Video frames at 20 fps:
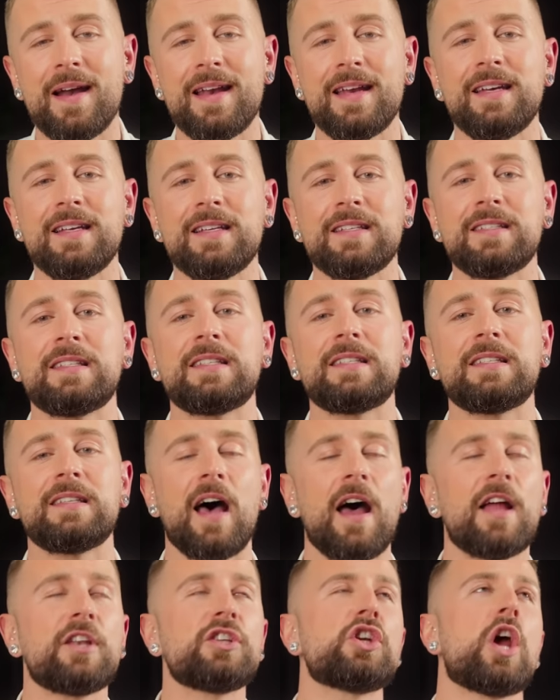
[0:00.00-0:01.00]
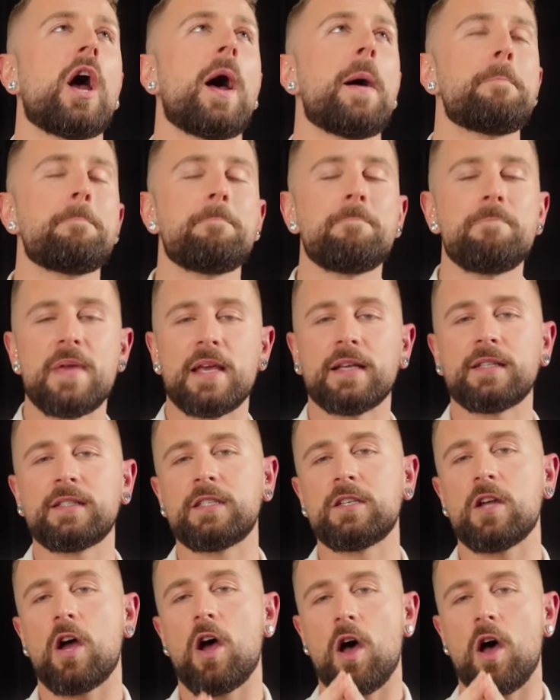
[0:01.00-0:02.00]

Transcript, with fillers: but it is such a missed